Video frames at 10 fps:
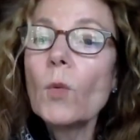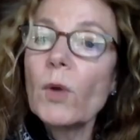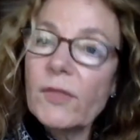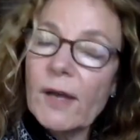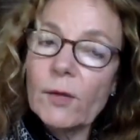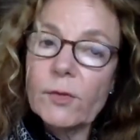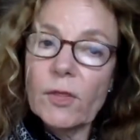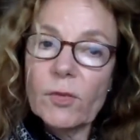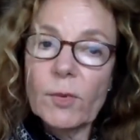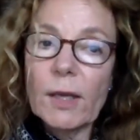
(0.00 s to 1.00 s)
without the
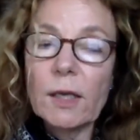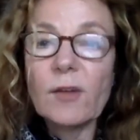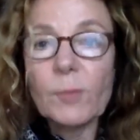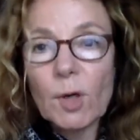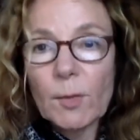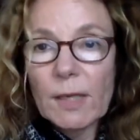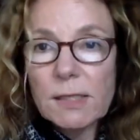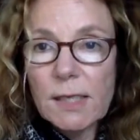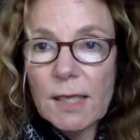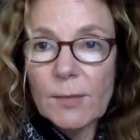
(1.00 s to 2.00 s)
threat of permanent
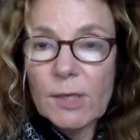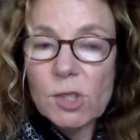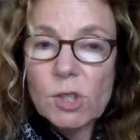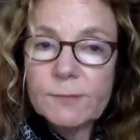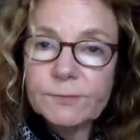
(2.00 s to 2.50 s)
damage.